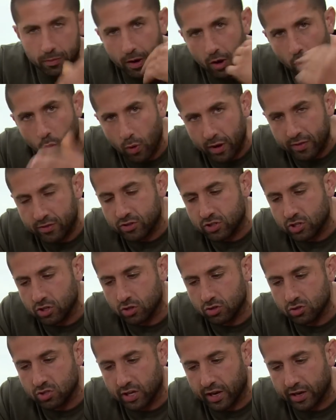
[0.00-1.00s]
about when to
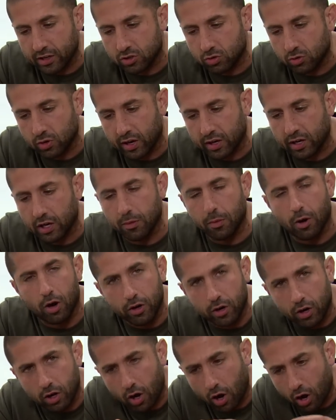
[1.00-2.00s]
use the actual leg clip,
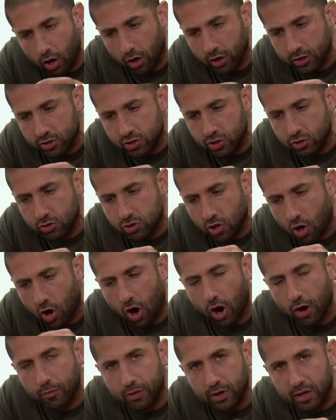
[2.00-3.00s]
I like to use the
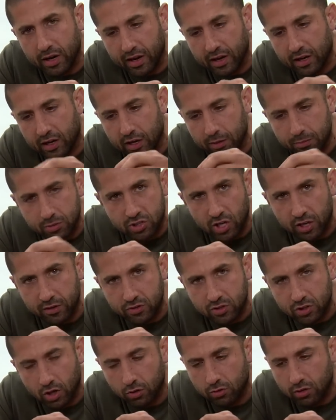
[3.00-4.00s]
hybrid leg clip
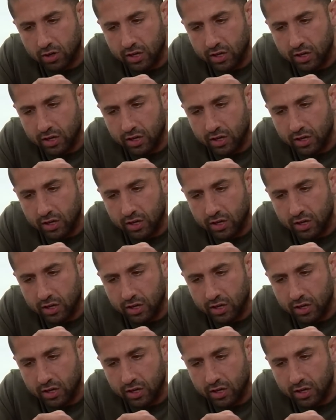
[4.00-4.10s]
Safezone